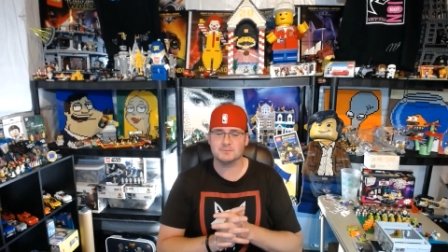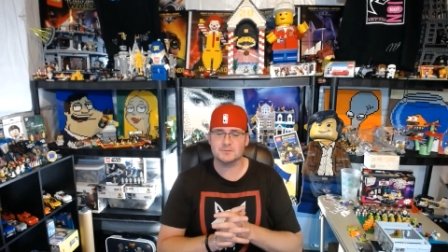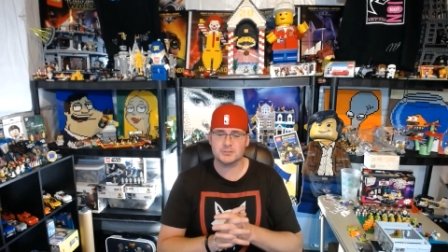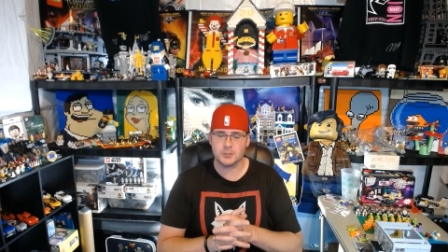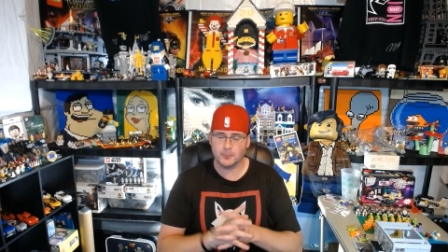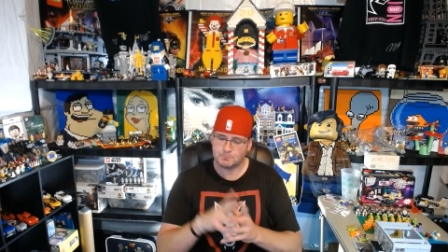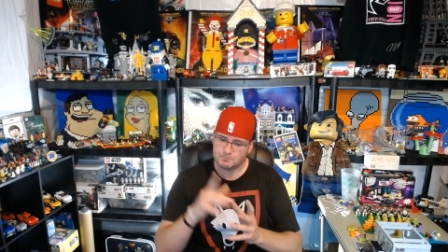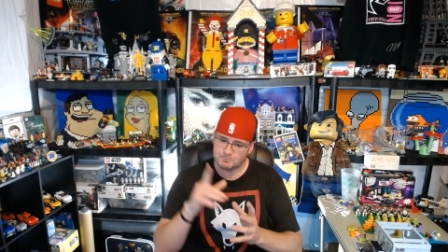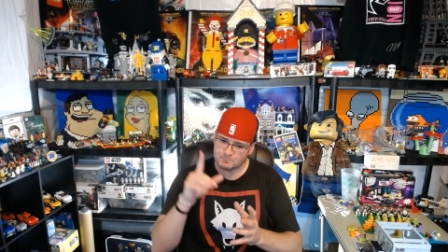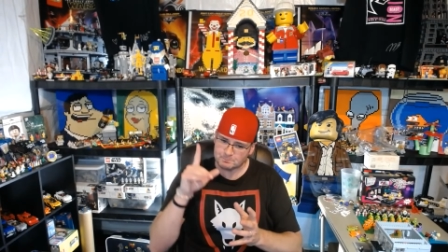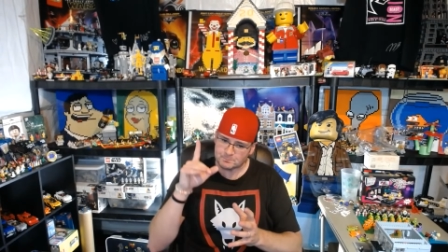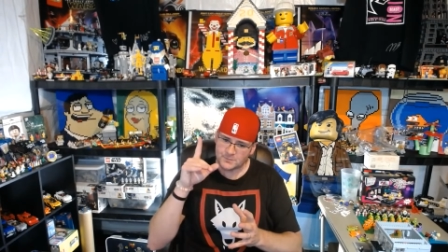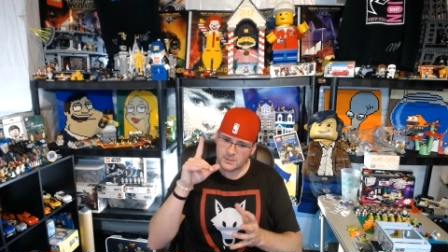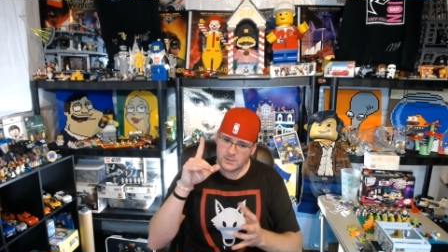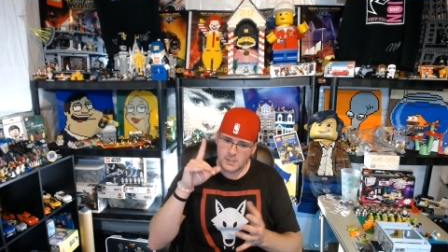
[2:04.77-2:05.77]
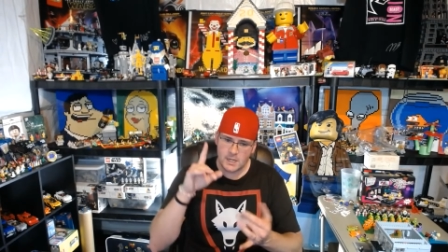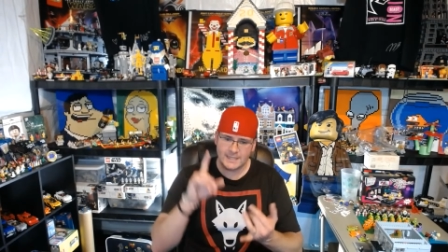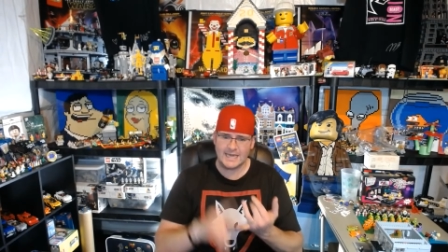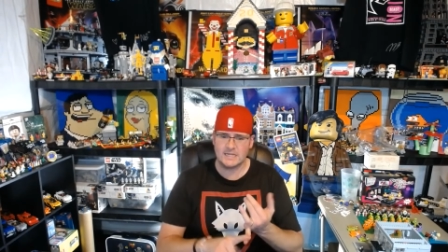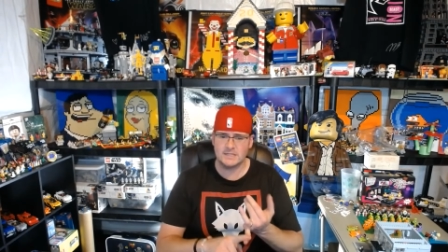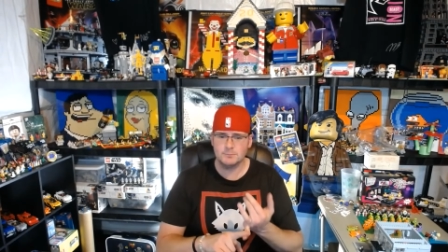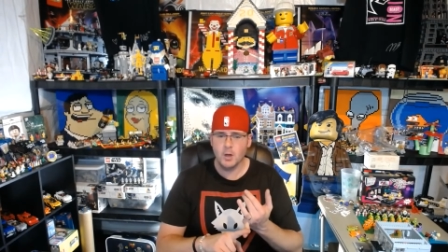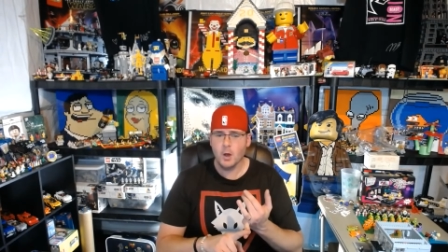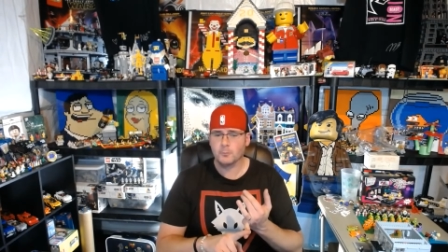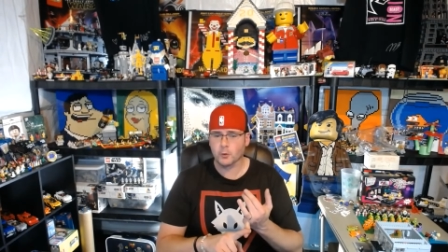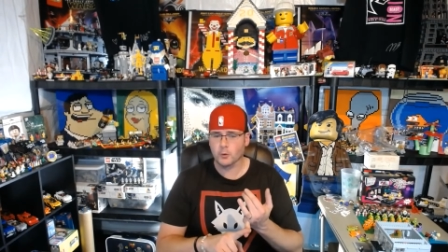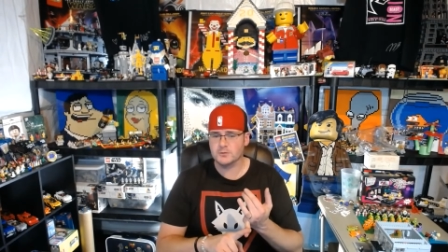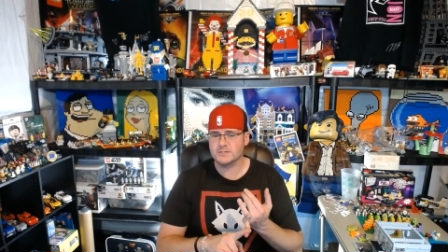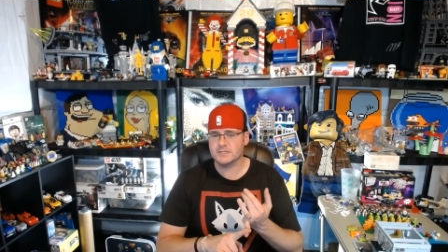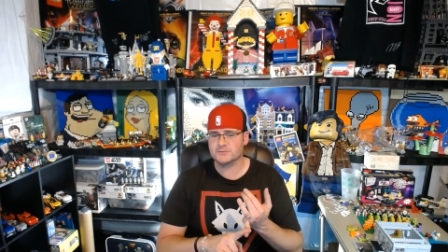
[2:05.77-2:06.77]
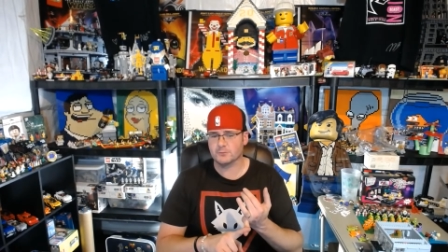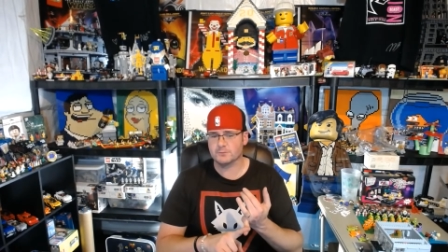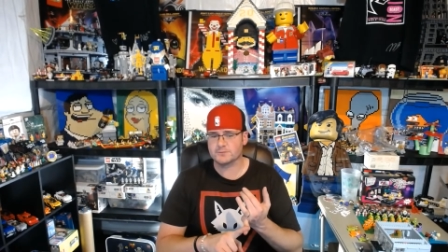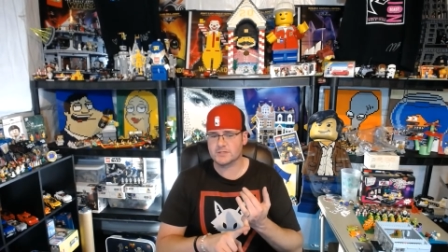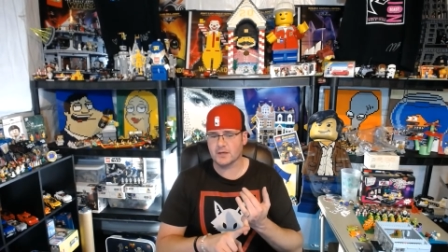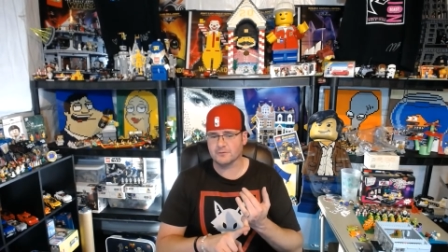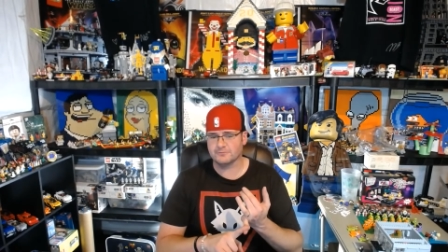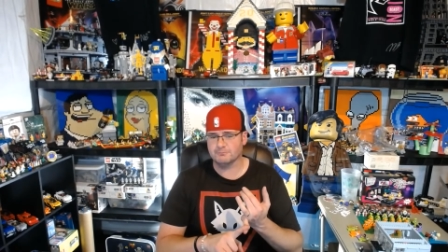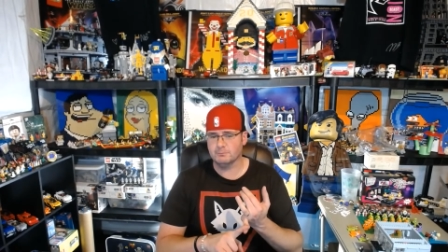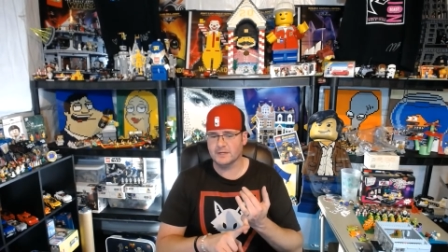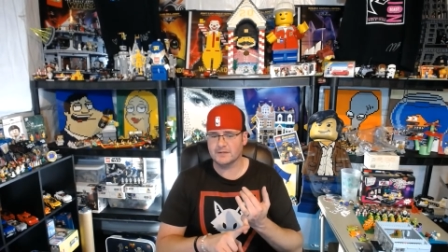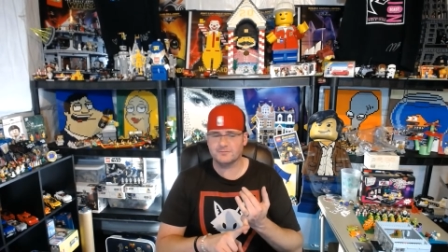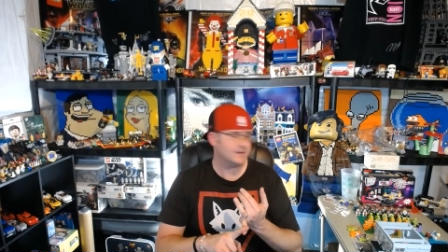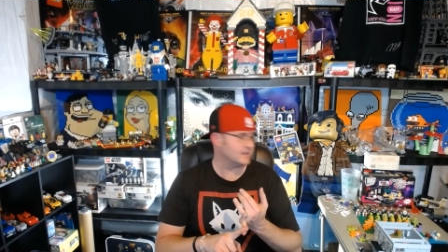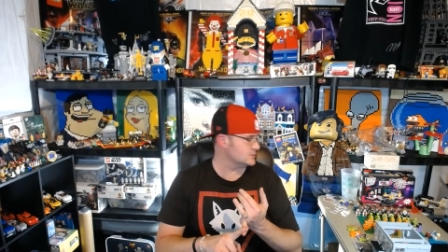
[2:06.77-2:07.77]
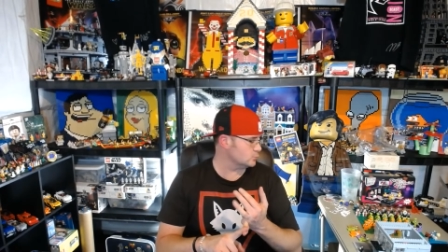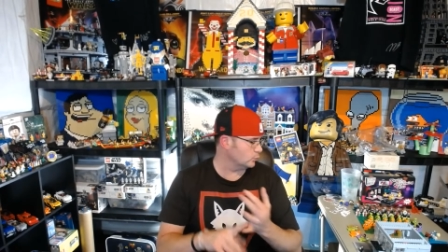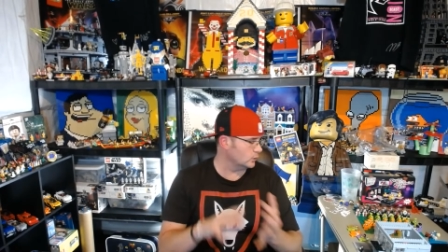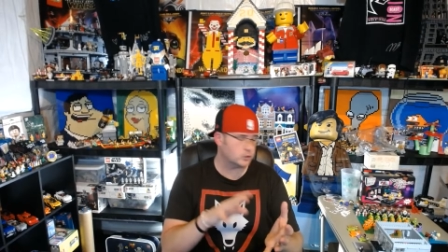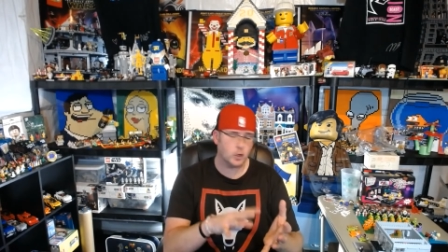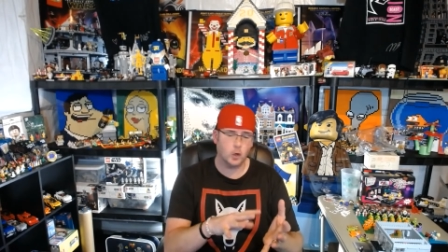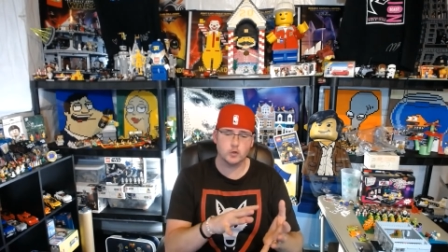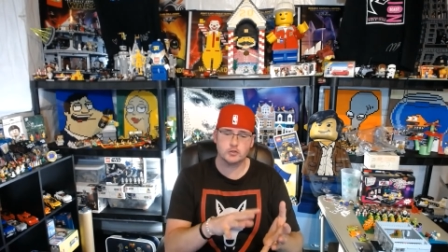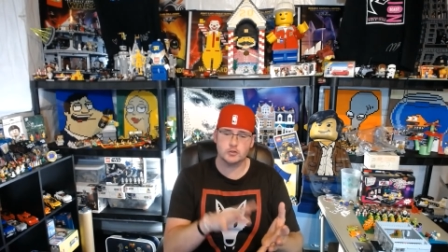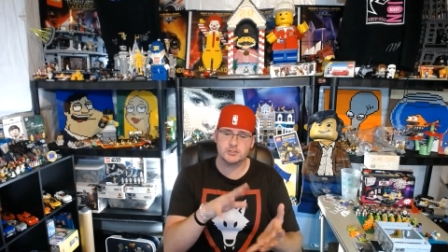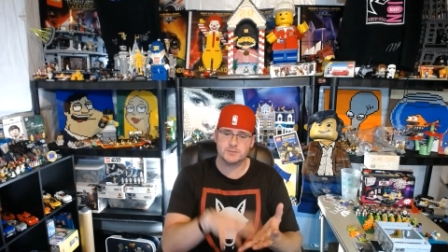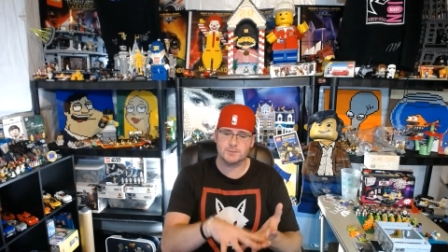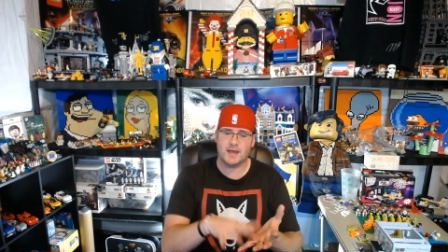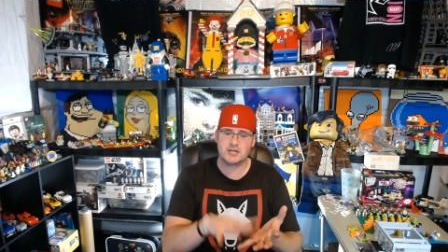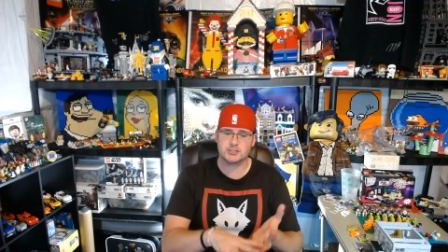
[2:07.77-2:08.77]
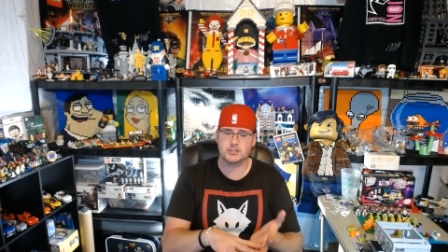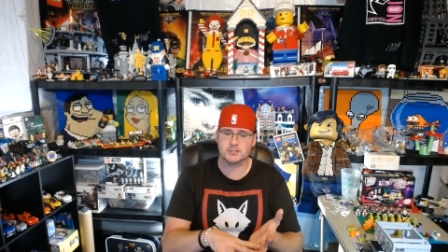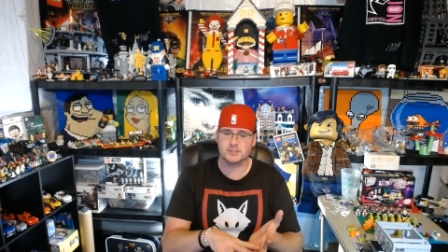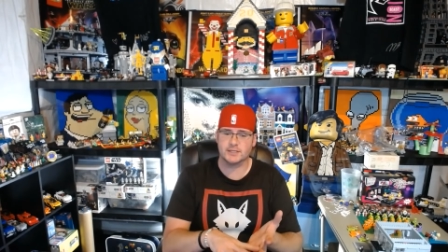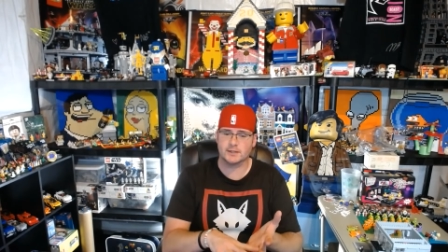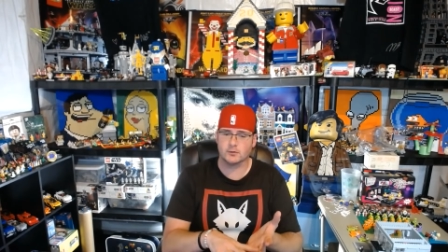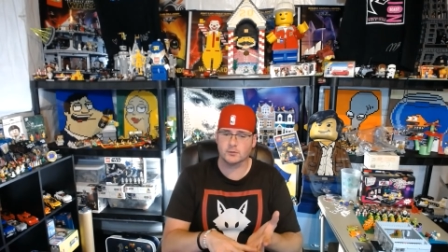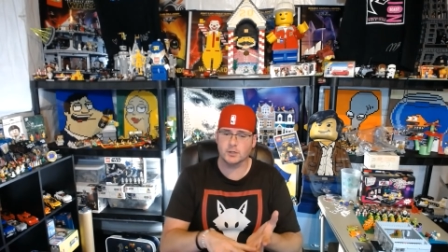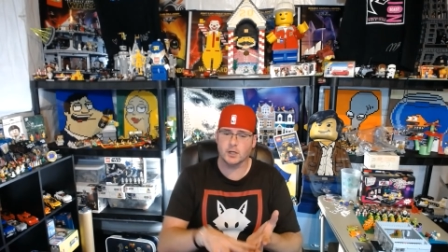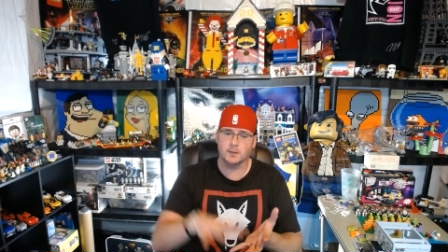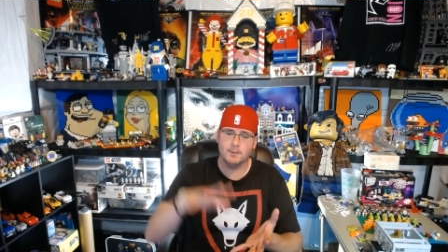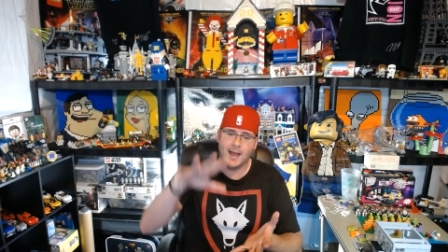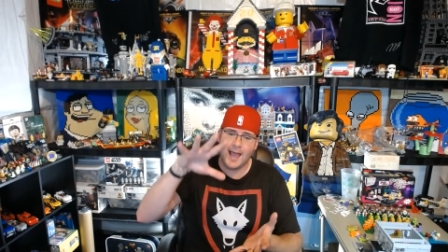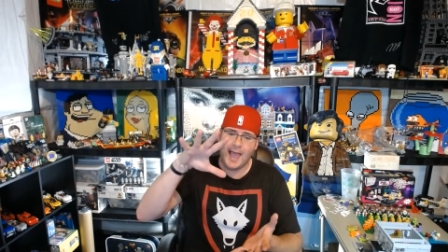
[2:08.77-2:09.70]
So, again, proceeds from minifigs will go to Sebastian's Lego Club